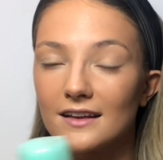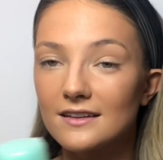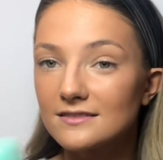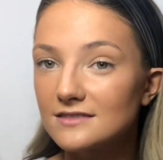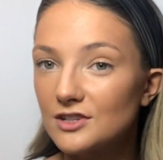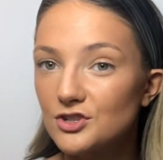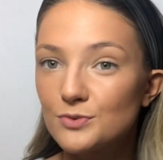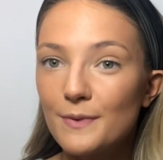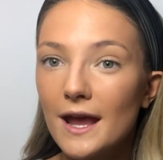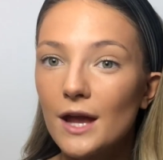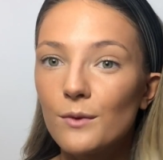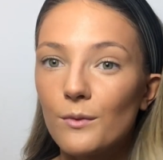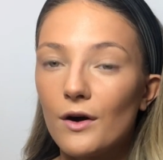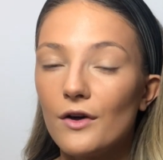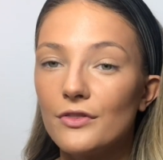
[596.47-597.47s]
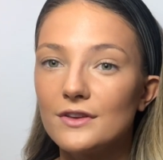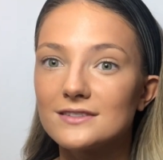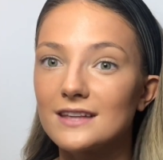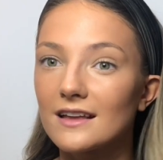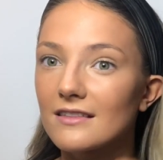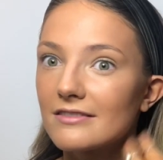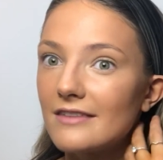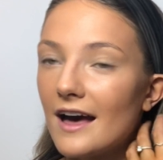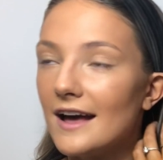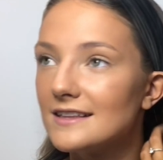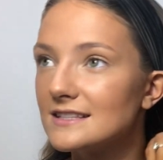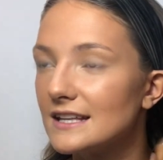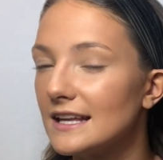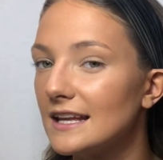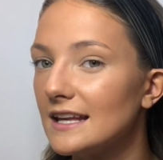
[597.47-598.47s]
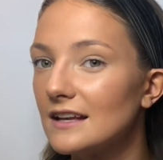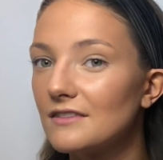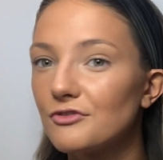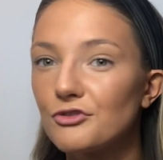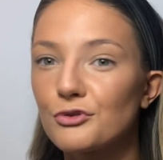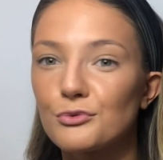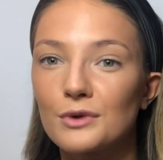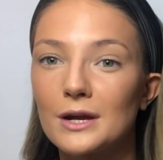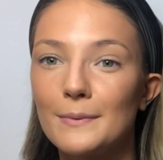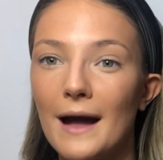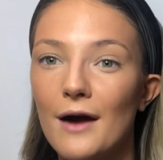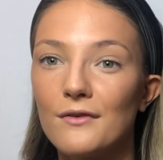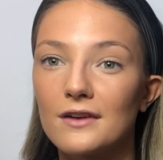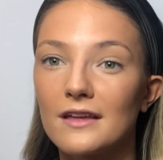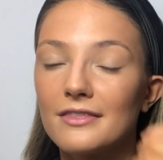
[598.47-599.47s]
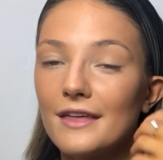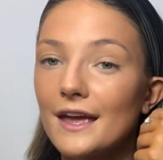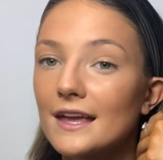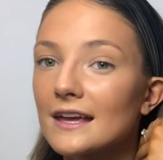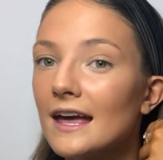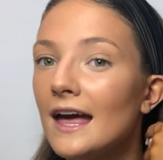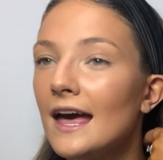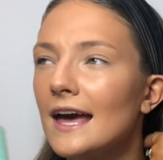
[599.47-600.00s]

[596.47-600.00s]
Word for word: Saint Tropez one that's like £33, I think.